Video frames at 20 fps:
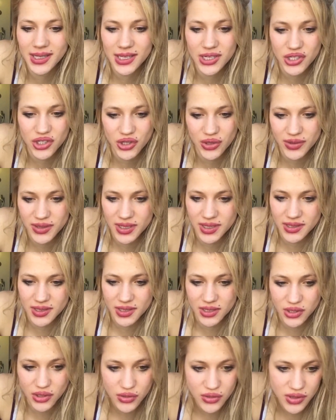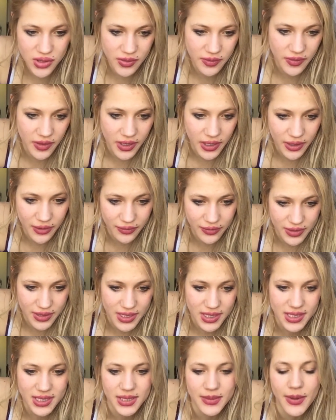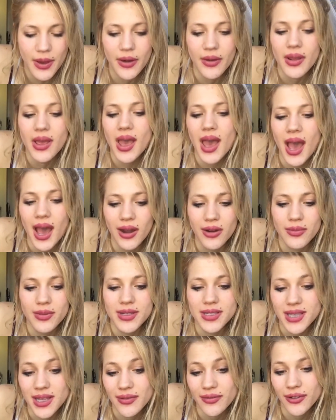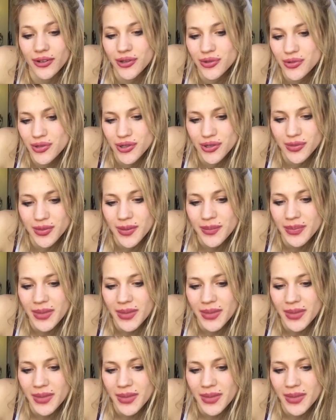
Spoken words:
he shows us this YouTube video for teens about how to be safe on YouTube.